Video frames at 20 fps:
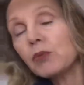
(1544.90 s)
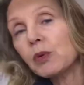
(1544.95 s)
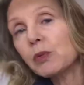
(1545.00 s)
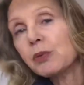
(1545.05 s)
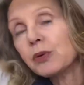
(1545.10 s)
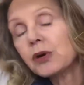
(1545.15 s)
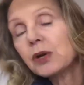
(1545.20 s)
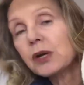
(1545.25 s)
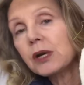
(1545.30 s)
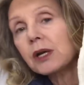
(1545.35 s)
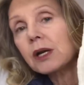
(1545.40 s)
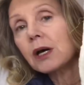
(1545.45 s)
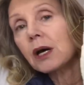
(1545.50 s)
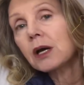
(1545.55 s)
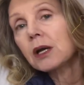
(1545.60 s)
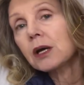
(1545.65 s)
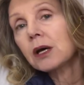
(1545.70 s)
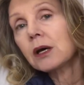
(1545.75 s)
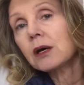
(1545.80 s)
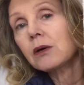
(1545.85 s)
will put it
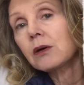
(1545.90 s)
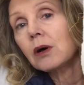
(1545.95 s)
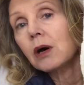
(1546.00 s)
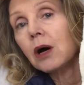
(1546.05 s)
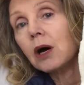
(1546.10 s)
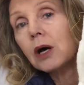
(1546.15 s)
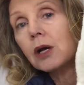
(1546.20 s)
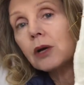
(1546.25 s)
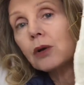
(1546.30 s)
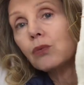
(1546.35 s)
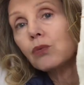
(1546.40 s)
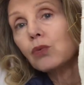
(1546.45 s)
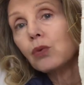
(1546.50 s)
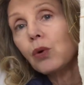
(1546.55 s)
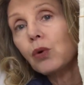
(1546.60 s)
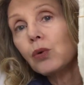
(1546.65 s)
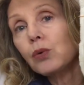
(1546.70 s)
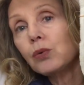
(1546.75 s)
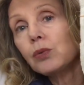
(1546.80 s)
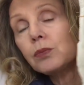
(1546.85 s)
on a, on a
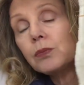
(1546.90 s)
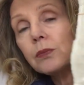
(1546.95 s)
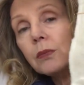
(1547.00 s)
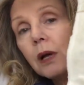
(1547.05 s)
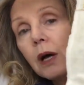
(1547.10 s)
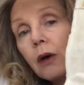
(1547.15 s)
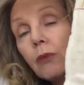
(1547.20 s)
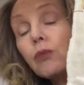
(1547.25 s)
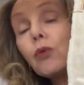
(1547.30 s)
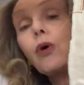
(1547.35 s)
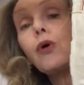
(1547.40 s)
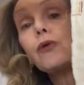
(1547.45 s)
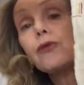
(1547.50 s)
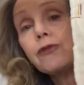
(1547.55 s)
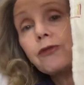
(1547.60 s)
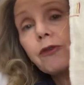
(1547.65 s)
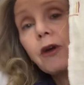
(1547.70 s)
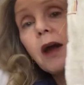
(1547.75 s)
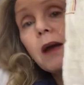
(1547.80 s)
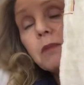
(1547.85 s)
roll a roll
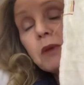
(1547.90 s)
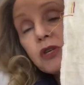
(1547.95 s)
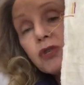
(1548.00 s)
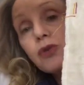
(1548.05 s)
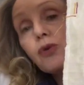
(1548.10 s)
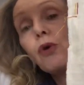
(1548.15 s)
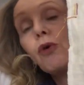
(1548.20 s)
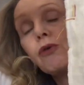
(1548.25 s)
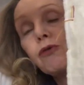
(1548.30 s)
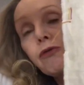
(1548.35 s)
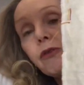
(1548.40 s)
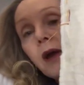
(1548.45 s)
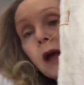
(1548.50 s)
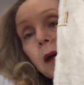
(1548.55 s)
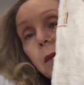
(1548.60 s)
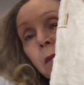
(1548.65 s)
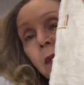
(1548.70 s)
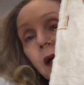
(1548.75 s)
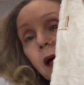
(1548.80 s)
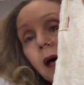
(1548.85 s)
frame, a scroll
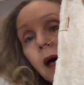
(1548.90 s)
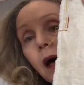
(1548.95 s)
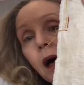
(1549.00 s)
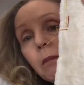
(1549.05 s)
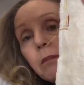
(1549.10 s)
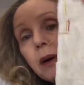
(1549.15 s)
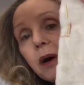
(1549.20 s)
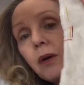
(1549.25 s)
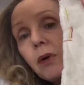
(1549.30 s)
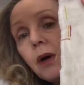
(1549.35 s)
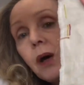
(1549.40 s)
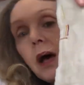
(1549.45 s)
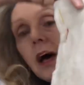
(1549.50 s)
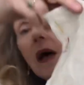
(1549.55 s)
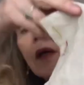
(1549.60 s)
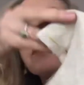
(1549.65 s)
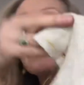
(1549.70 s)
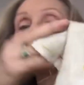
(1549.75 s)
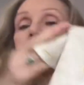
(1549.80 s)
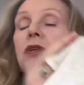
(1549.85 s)
frame. But
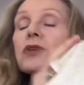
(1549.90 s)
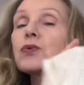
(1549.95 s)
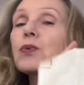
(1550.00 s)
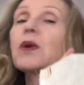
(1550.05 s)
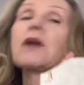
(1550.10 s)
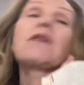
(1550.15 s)
uh, this is